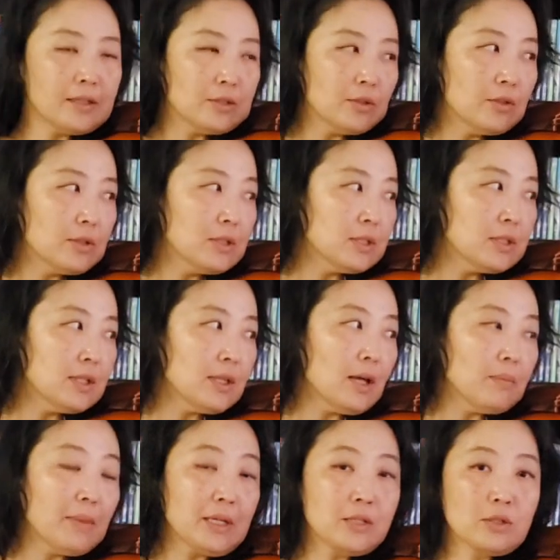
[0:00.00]
So you can see that
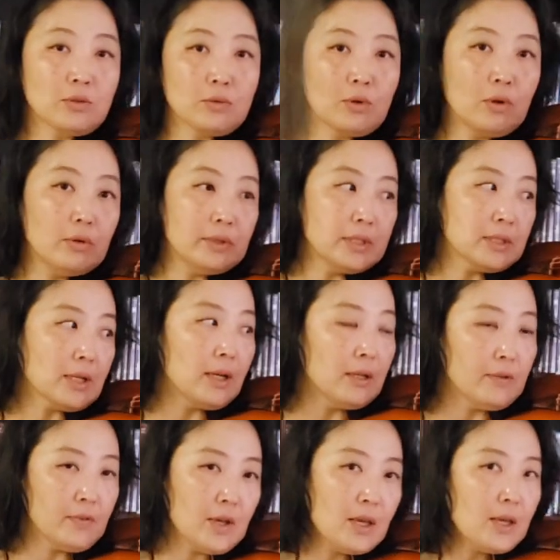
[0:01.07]
my scroll is kind
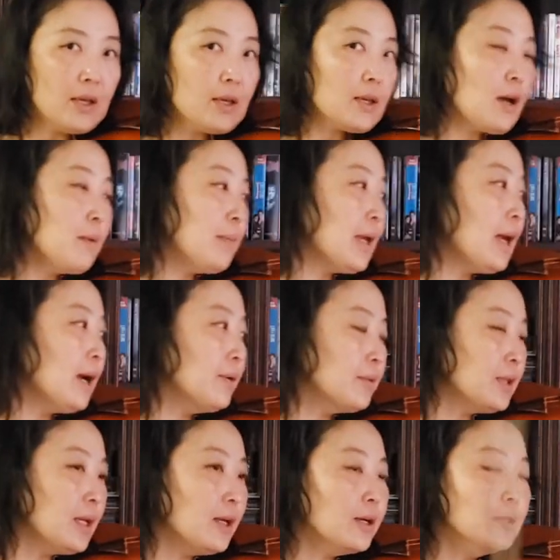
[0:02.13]
of coming out
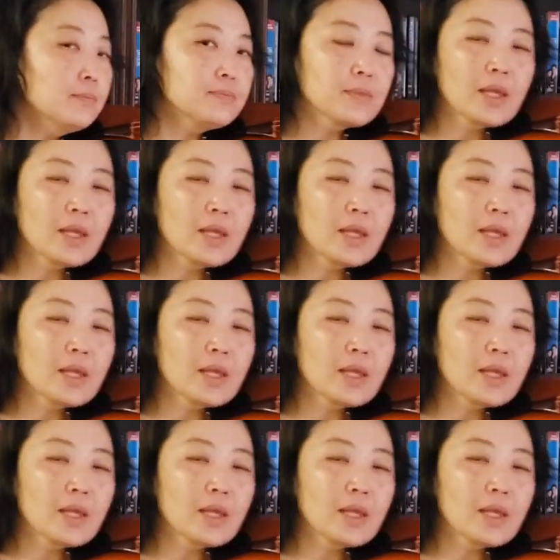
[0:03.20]
there.